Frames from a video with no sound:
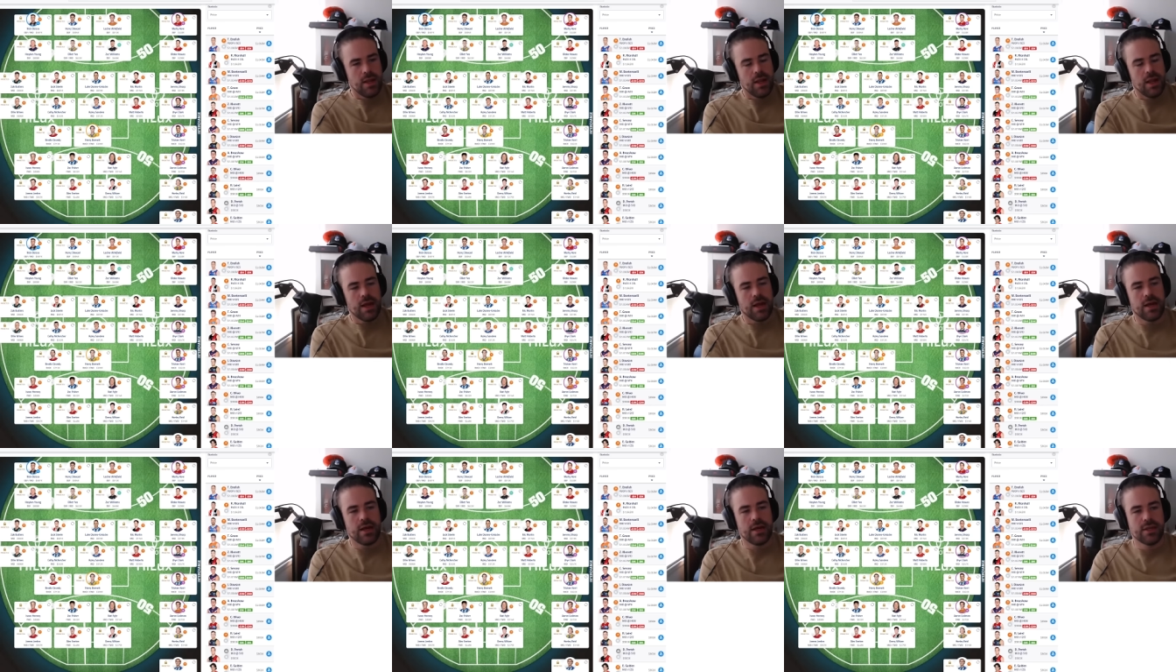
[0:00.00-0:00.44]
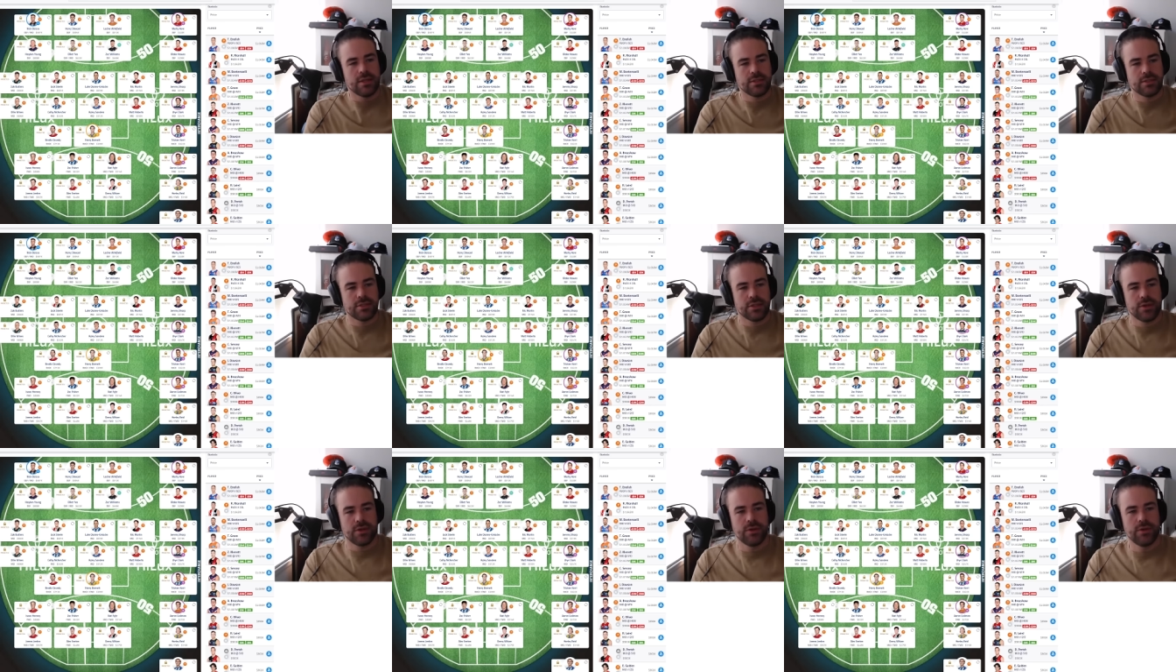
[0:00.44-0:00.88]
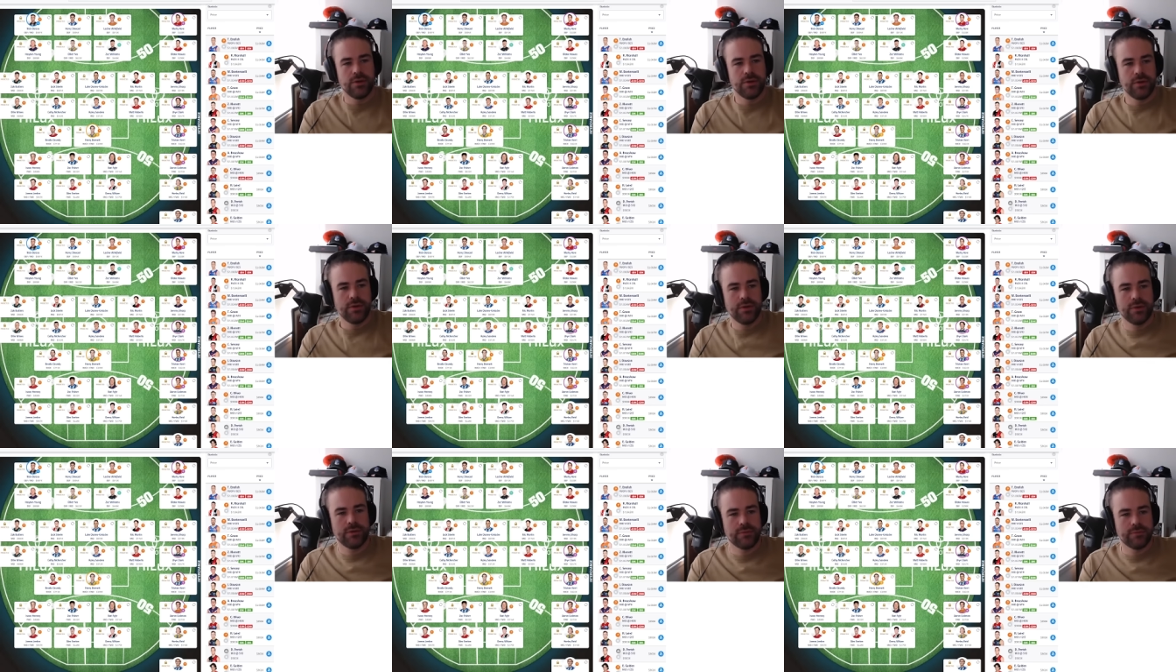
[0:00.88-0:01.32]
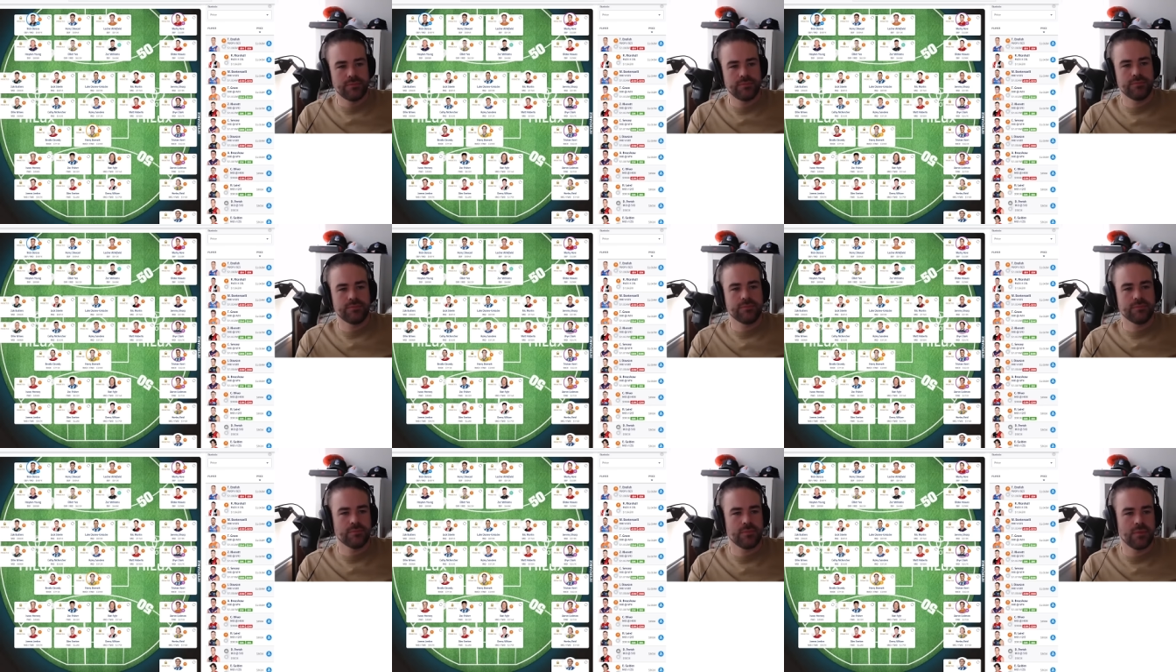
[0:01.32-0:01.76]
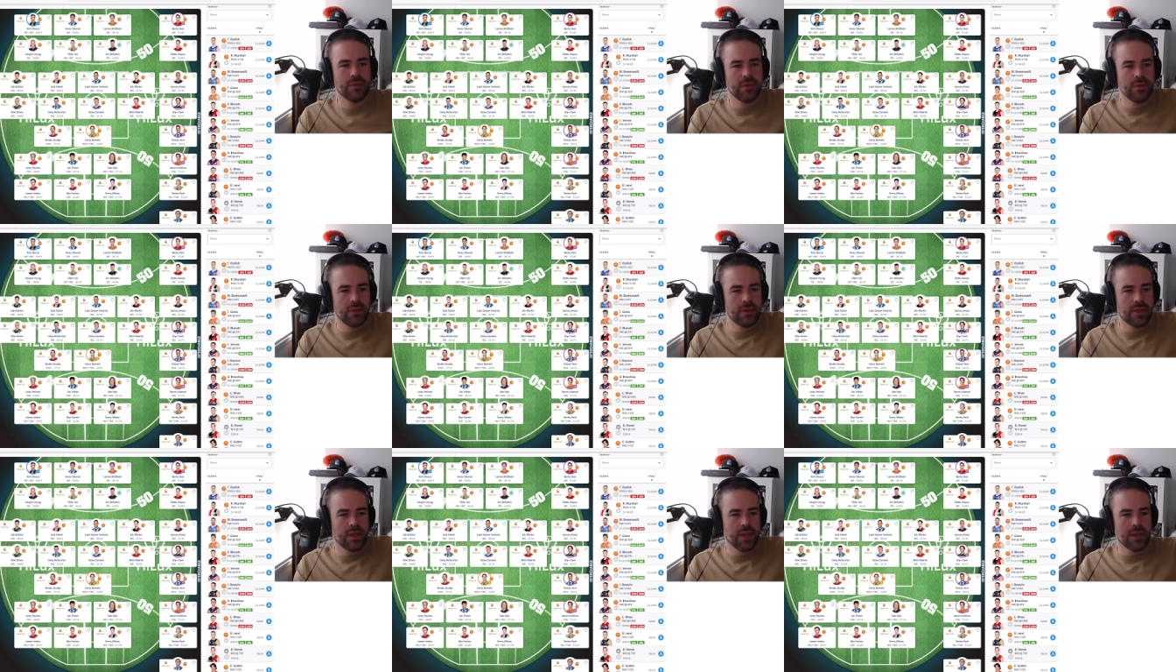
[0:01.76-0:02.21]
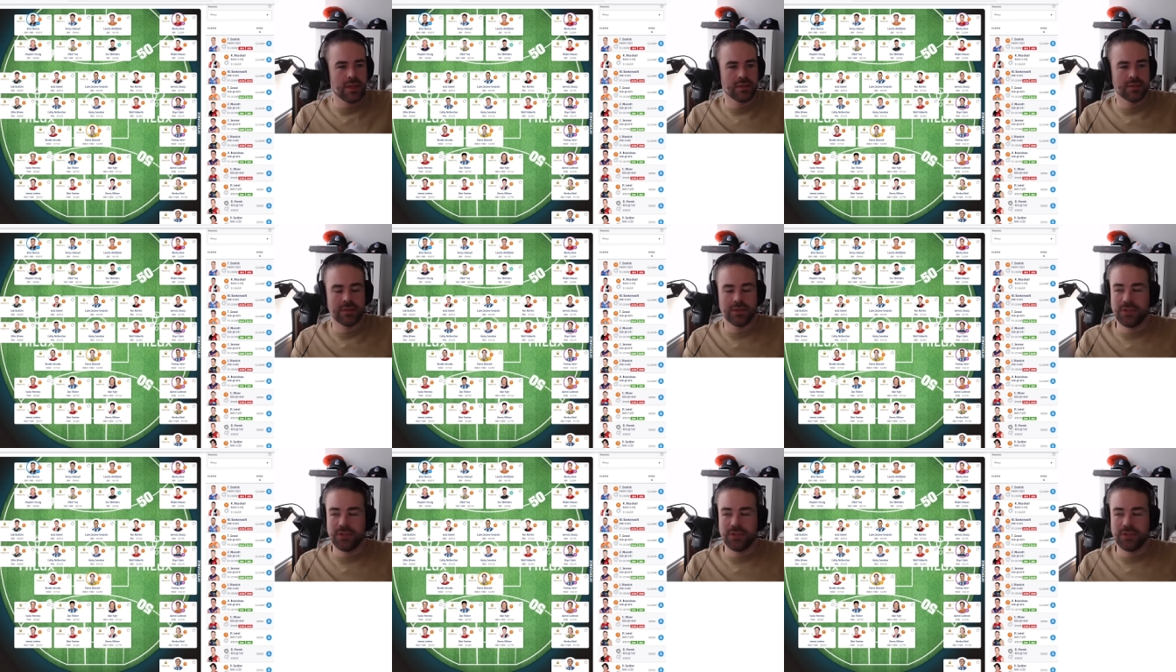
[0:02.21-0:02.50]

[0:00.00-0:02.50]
Uh, so, yes,